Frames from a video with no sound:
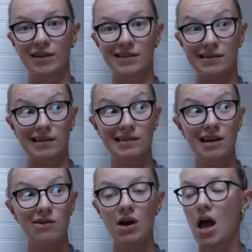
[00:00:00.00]
was
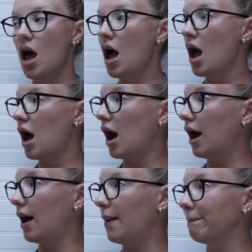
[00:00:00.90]
donezo.
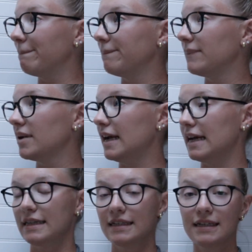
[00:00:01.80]

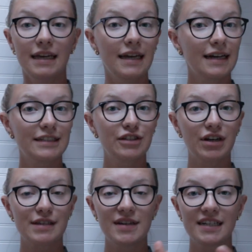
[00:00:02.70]
And he had to
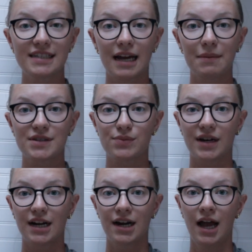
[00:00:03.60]
trust me at times
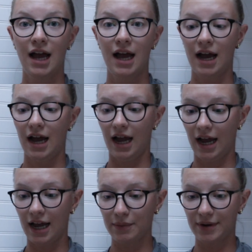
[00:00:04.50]
where
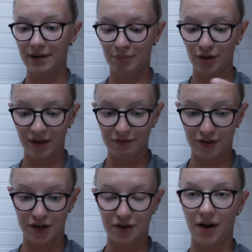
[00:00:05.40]
I wouldn't put my
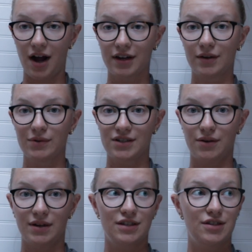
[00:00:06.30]
foot on a rock that was
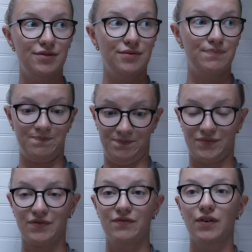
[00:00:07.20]
going to
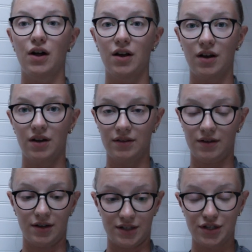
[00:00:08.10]
fall
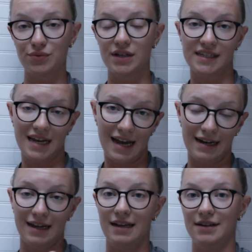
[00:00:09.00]
onto his
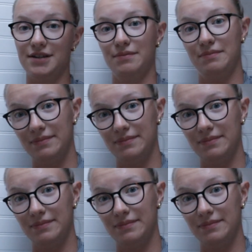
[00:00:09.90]
head and,